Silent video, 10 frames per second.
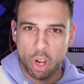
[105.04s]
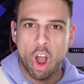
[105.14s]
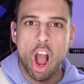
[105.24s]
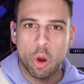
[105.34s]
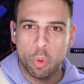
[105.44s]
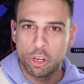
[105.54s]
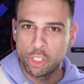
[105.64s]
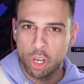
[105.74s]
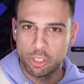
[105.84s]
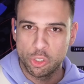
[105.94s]
of
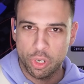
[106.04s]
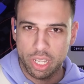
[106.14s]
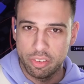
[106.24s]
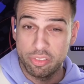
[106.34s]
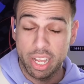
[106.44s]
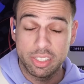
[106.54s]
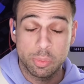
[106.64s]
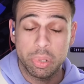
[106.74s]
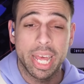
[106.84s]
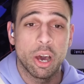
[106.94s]
awkward Sean Strickland
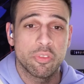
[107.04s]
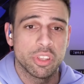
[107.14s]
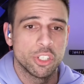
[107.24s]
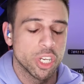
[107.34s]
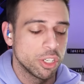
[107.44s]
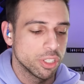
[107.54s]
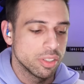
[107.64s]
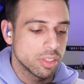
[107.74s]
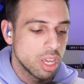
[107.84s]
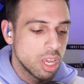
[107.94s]
fights play out for the
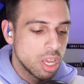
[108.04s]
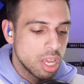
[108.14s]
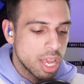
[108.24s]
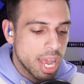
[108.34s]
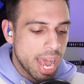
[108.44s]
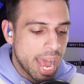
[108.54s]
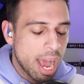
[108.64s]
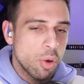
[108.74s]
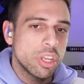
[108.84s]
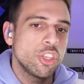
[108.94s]
judges.
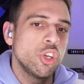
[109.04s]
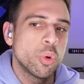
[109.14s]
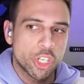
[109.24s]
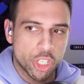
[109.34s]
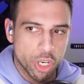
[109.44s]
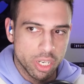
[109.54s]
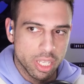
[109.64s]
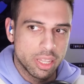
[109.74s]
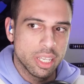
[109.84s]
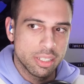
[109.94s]
How can you assure
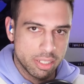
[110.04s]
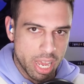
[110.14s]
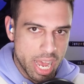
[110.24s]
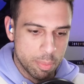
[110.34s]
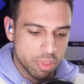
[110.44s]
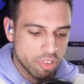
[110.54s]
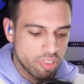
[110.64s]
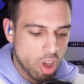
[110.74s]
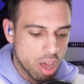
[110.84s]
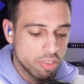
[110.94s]
that this time the
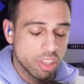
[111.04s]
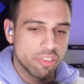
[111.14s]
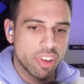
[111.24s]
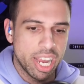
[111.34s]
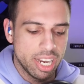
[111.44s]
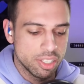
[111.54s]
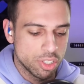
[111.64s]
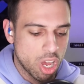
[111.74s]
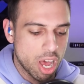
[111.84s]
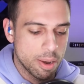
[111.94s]
fight
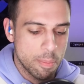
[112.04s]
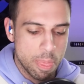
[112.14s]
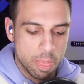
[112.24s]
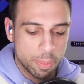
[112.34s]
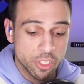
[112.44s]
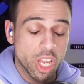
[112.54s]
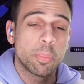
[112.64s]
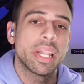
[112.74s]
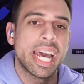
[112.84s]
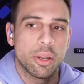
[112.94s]
is not does
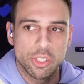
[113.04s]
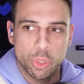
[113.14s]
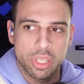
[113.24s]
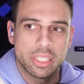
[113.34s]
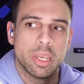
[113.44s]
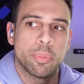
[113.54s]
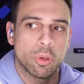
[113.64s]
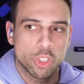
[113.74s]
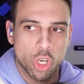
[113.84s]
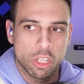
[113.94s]
not play out in sort of the
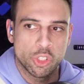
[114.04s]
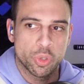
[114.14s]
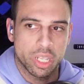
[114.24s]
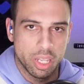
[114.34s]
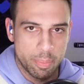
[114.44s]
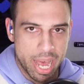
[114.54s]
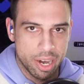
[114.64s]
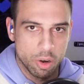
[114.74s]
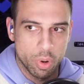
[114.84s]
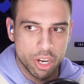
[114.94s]
typical Sean Strickland
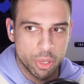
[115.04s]
matter where